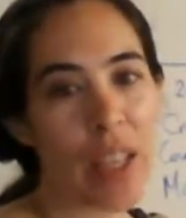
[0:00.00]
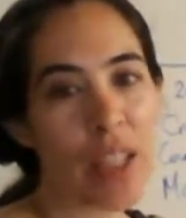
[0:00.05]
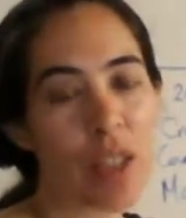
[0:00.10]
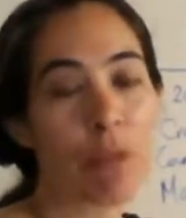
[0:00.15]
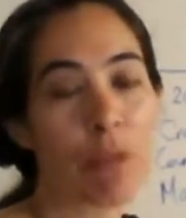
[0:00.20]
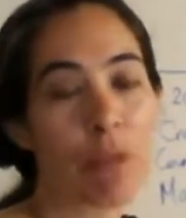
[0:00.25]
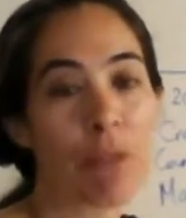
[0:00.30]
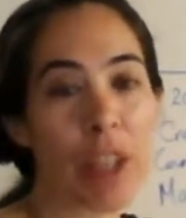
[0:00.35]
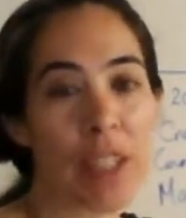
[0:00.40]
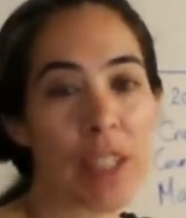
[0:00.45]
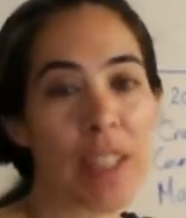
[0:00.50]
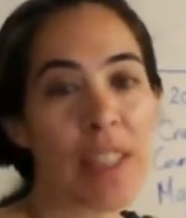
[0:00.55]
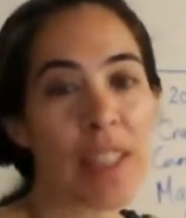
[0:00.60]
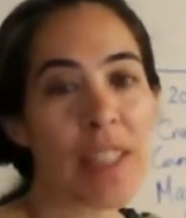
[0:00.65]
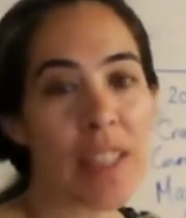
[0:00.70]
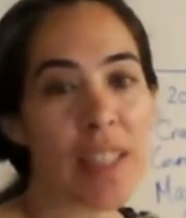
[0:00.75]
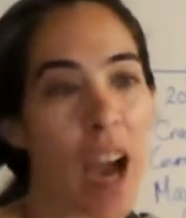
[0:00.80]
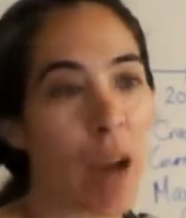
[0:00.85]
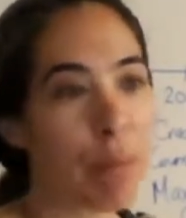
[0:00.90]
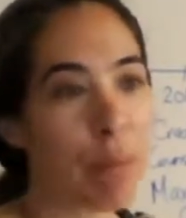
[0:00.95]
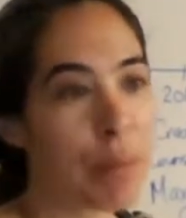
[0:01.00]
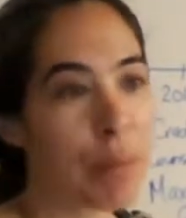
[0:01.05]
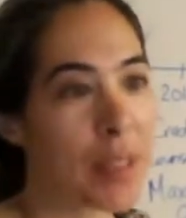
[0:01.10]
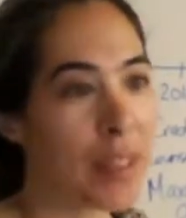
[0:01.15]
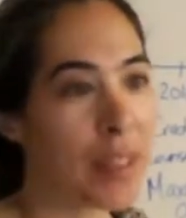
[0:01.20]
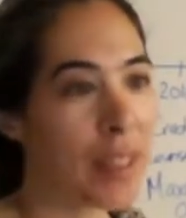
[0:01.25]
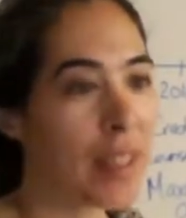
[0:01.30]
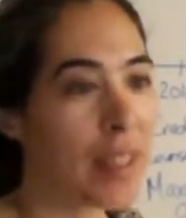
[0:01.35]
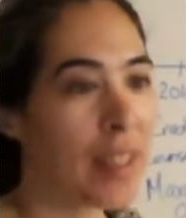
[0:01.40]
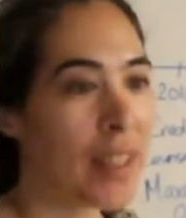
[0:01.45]
Okay, so I finally stopped.
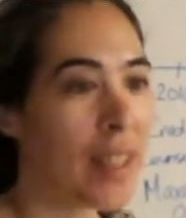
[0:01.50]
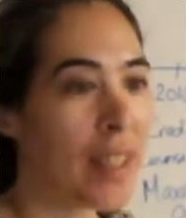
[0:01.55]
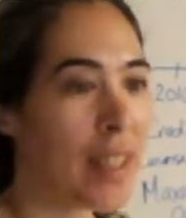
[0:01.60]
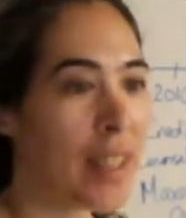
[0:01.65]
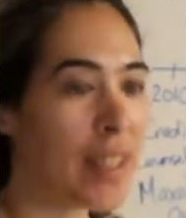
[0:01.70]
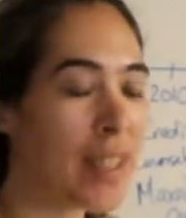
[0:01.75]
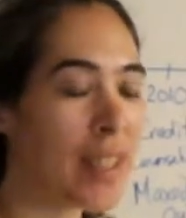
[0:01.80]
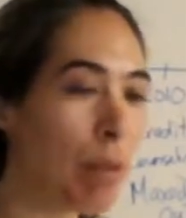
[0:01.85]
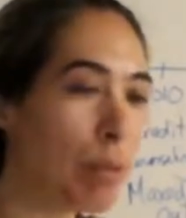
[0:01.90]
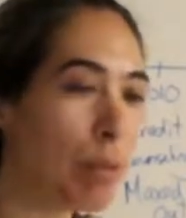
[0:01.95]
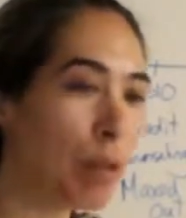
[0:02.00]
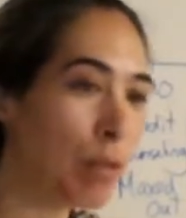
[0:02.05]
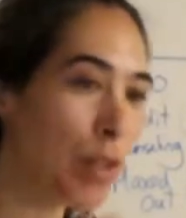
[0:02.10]
I